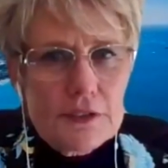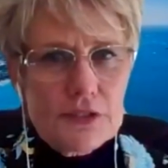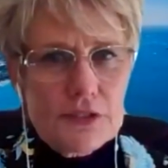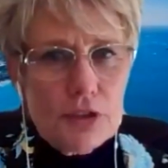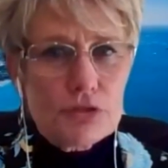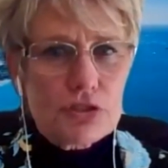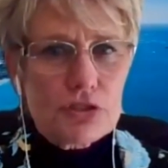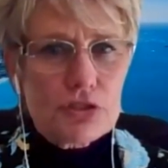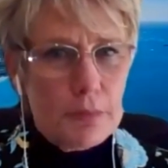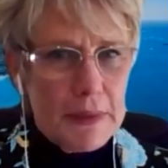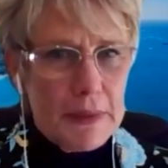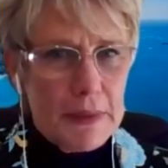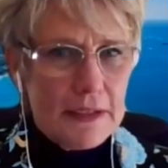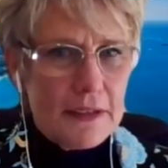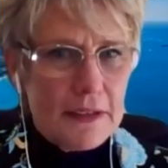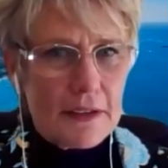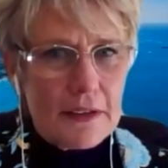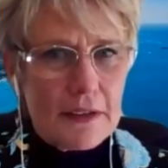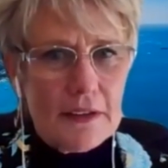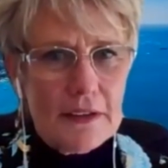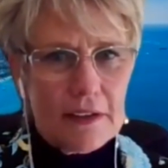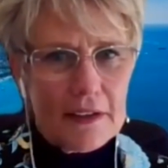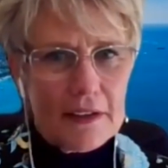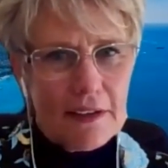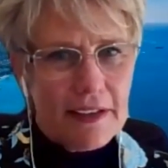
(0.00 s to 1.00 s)
Social
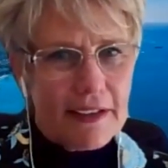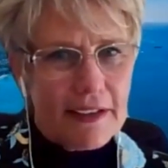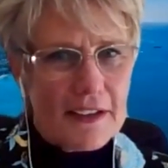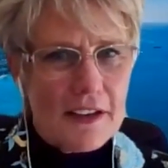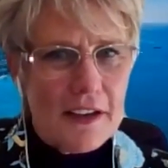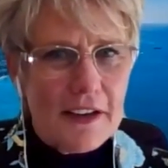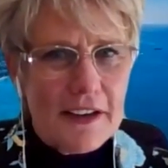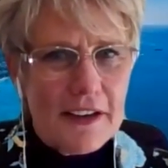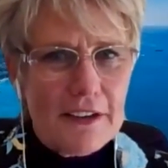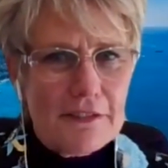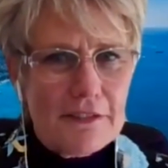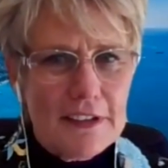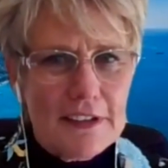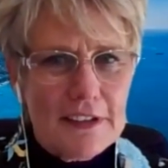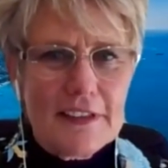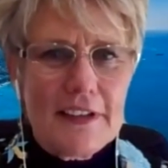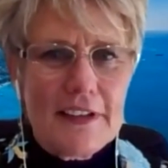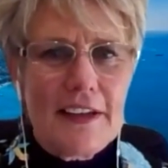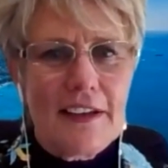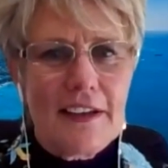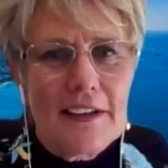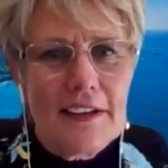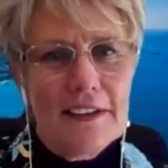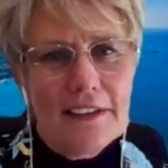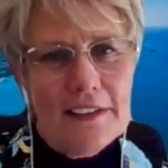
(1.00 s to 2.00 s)
media. It, click on
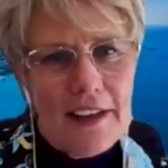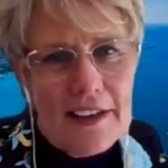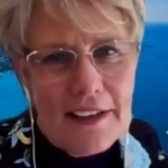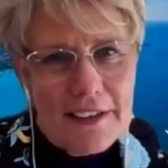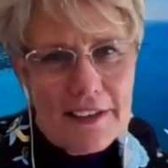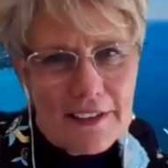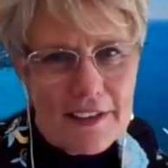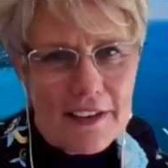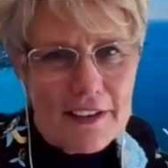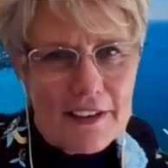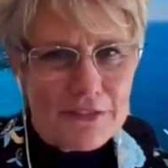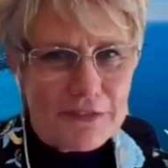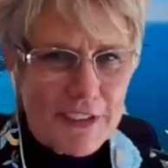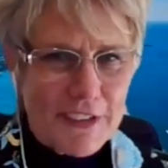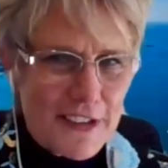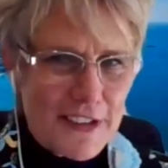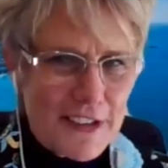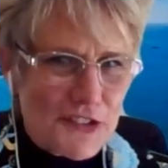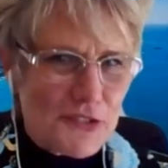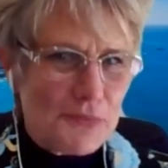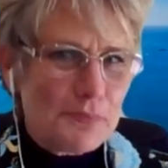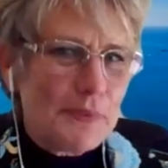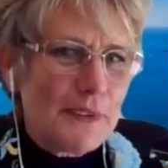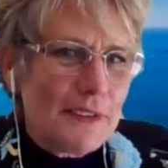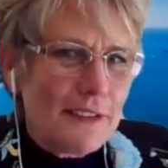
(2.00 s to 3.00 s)
everything. Like our
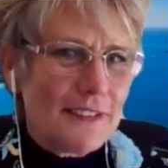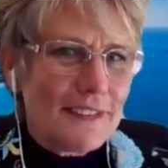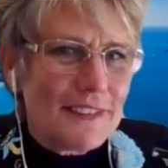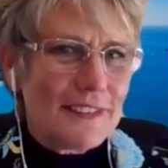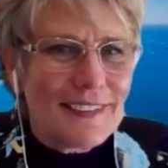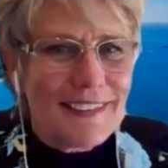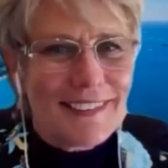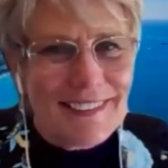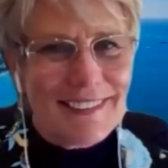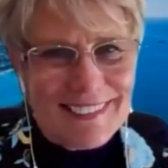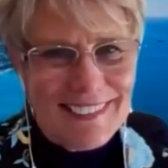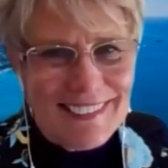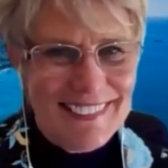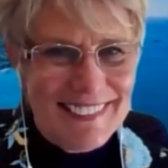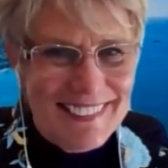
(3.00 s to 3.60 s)
Facebook.